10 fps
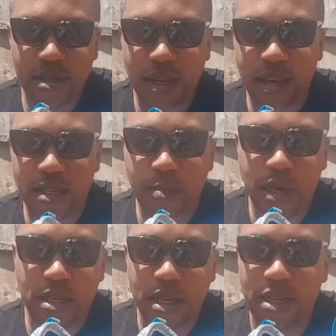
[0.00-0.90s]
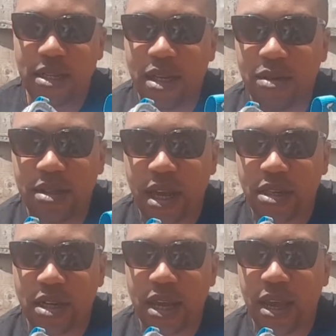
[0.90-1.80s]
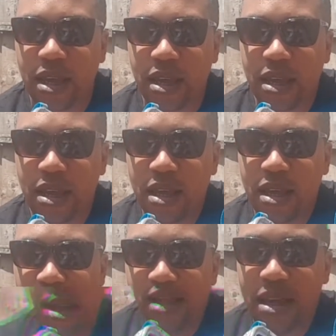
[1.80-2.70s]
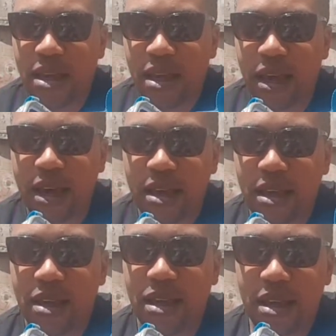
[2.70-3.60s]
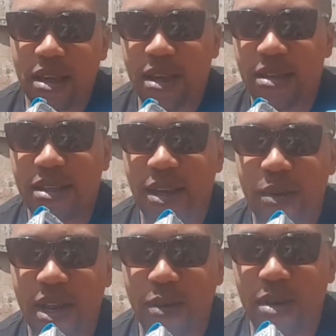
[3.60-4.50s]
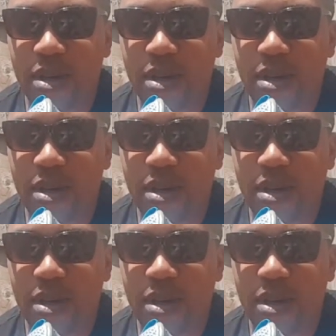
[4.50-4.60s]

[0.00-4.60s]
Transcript: Yeah, especially this little section here. Yeah? You can see where they were